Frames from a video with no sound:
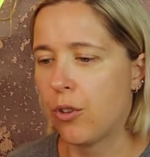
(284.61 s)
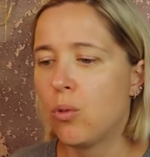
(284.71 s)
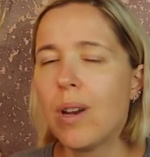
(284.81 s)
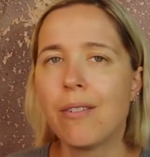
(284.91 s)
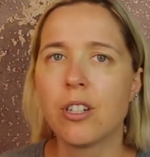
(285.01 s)

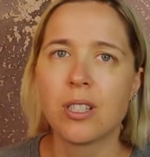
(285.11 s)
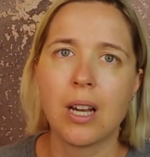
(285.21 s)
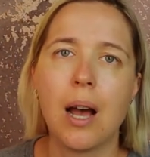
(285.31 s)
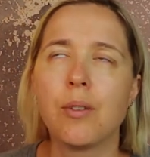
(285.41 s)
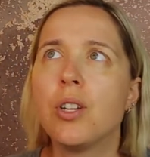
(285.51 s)
You never
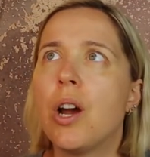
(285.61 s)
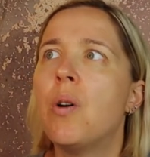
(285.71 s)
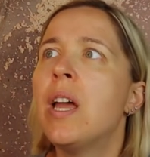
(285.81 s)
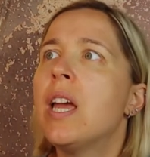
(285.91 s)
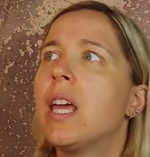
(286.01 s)
stop, you
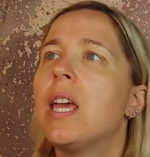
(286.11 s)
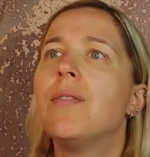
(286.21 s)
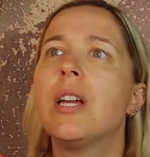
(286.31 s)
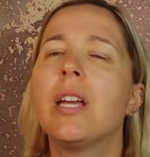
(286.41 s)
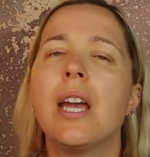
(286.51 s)
know,
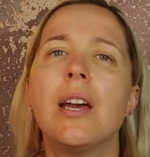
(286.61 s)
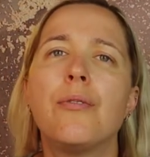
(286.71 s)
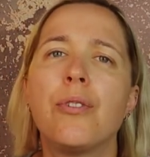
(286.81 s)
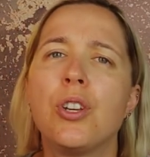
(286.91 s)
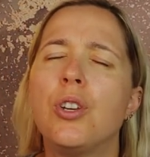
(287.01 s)
even
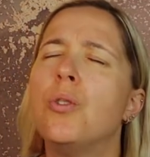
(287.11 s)
if